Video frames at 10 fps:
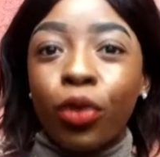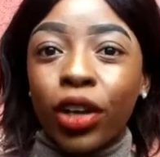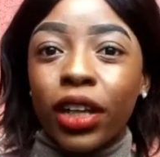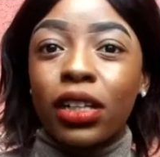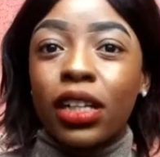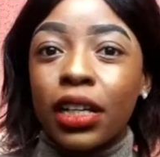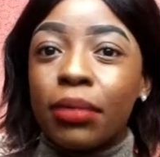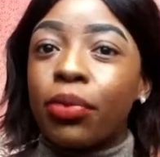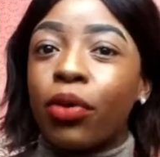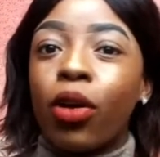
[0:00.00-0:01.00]
broken
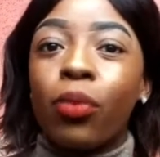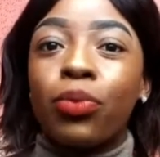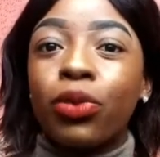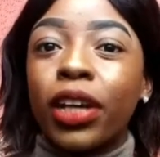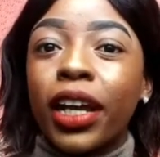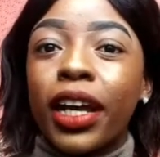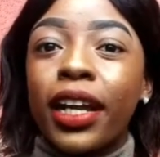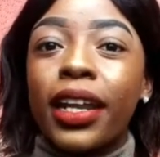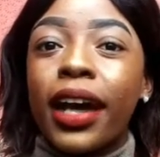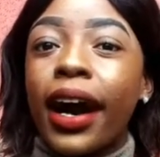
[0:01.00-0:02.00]
limb or
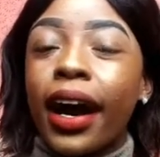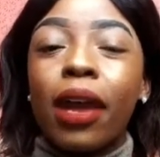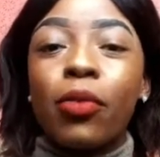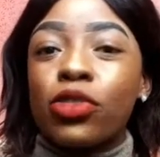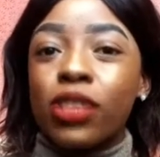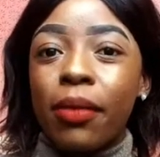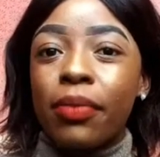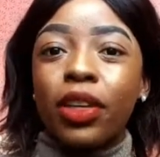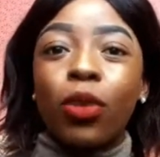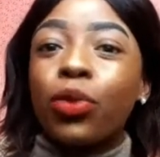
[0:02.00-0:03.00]
broken arm or
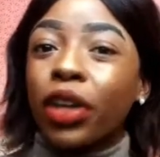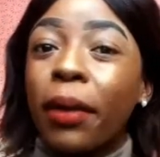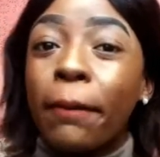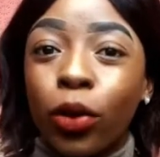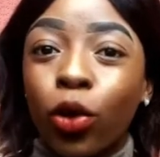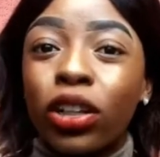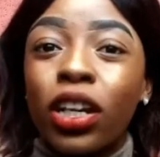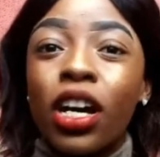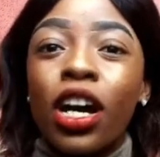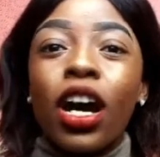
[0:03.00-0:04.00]
something, or broken bone.
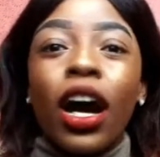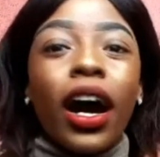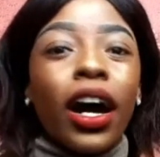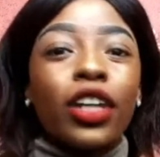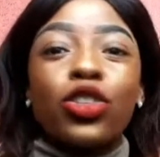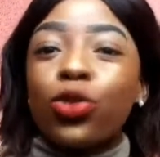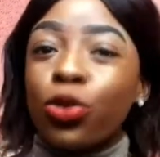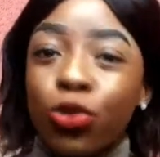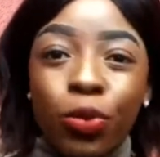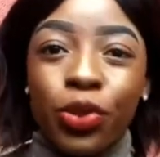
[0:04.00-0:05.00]
Don't
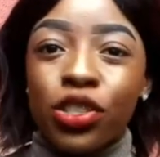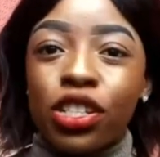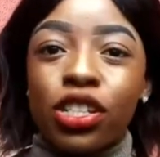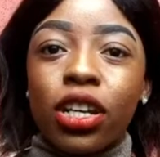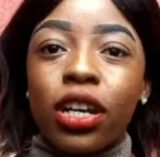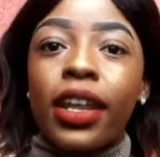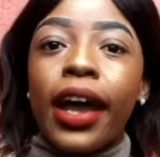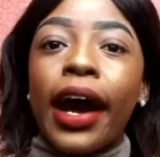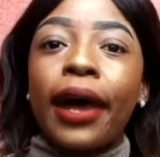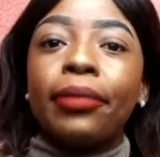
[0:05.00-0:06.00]
reposition.
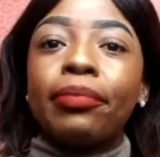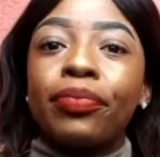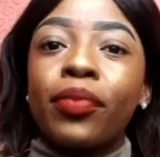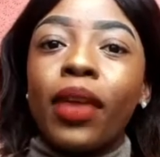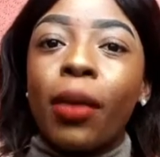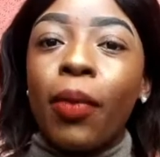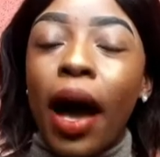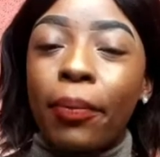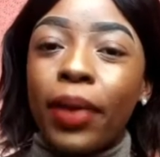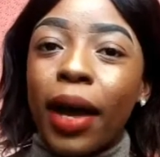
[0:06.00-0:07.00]

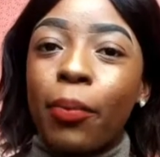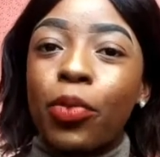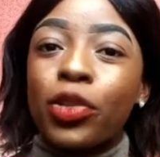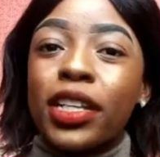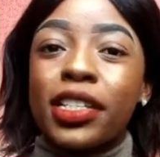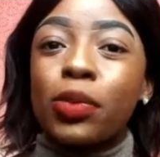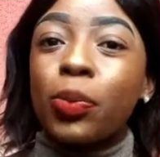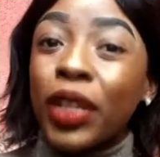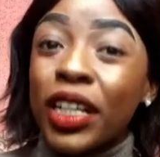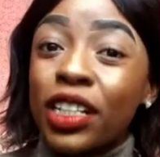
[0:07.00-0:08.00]
Put a
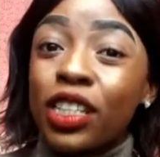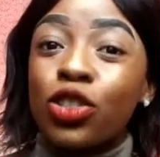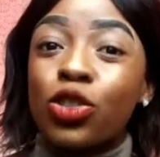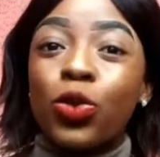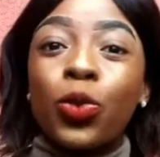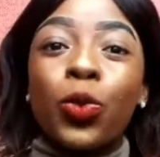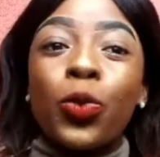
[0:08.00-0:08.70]
splint to